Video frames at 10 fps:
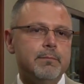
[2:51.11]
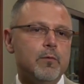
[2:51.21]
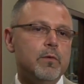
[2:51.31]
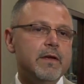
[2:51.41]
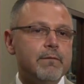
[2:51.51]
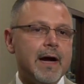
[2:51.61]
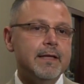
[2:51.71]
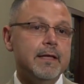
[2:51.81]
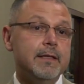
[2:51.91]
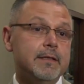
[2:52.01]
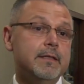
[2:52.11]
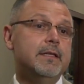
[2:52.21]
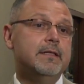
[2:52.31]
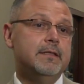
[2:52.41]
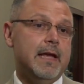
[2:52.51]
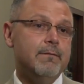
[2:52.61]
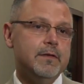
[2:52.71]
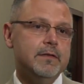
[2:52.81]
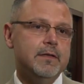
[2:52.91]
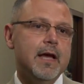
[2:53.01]
but we find that this is the
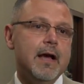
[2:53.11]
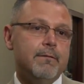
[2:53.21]
safest,